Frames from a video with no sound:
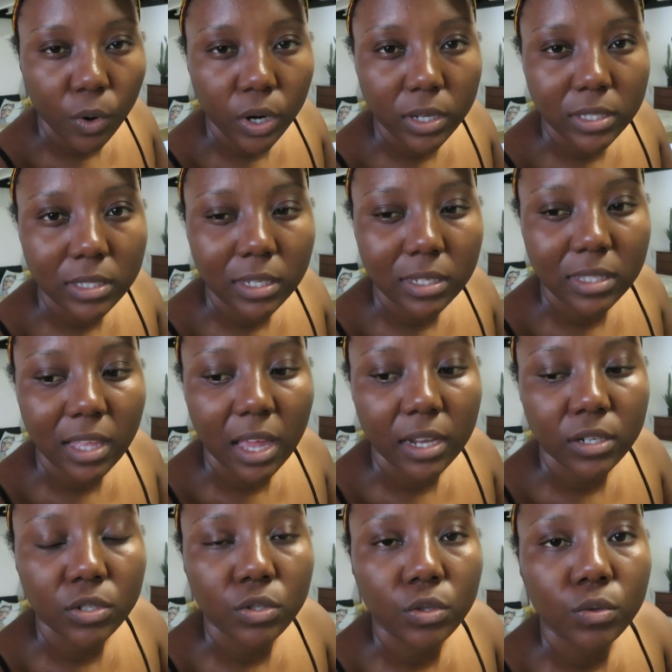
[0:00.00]
works is
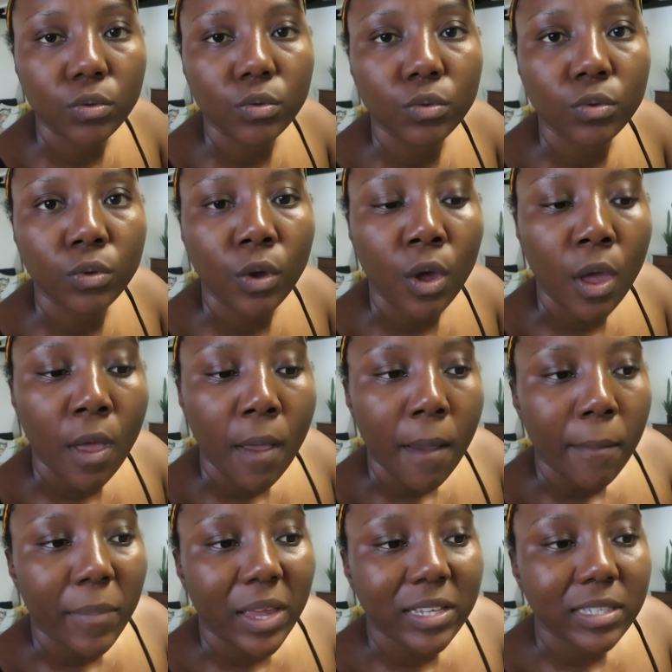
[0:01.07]
that you
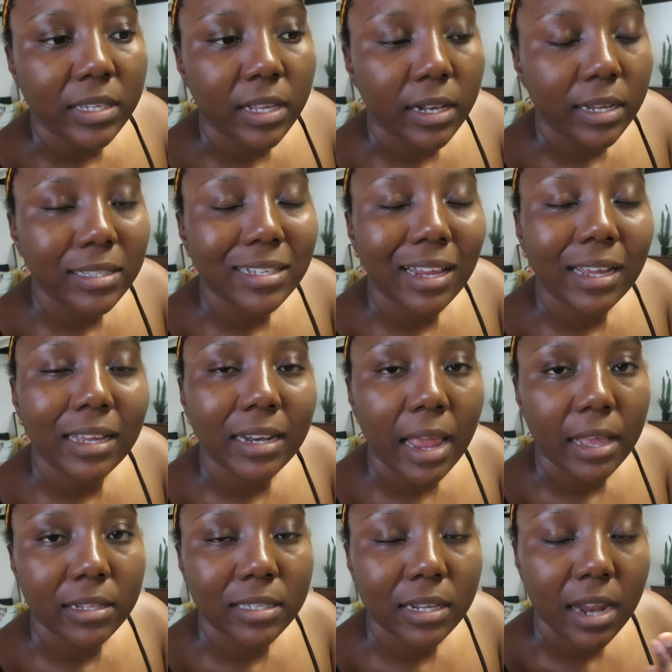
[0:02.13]
basically, it's
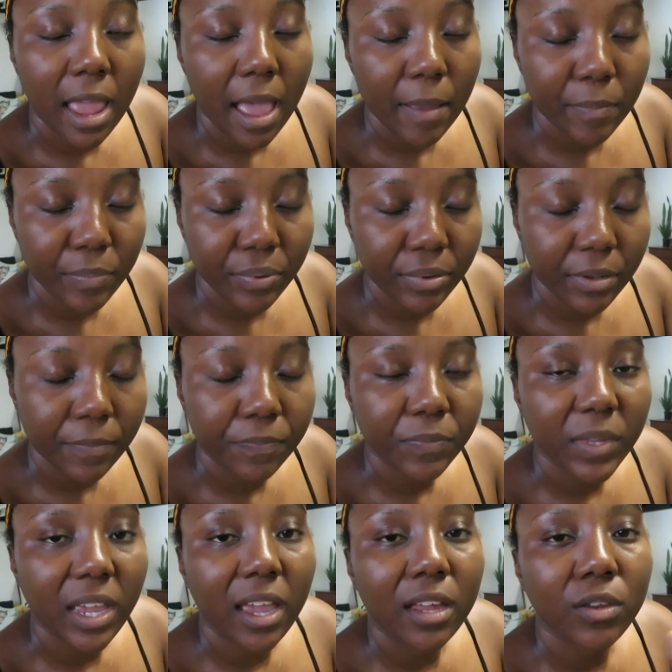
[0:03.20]
an app,
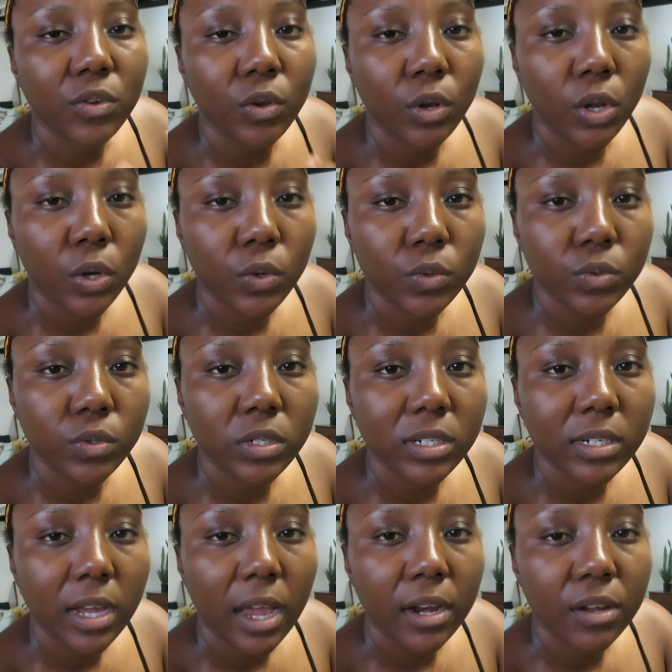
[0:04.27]
and you load
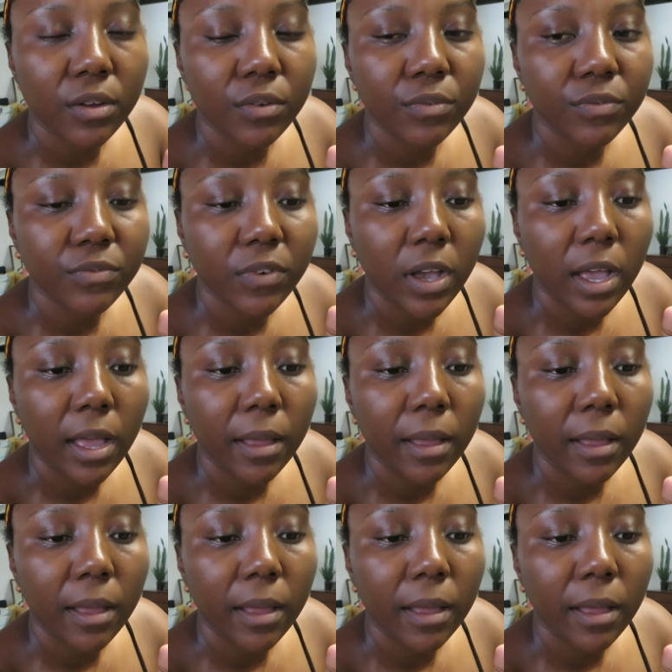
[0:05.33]
kind of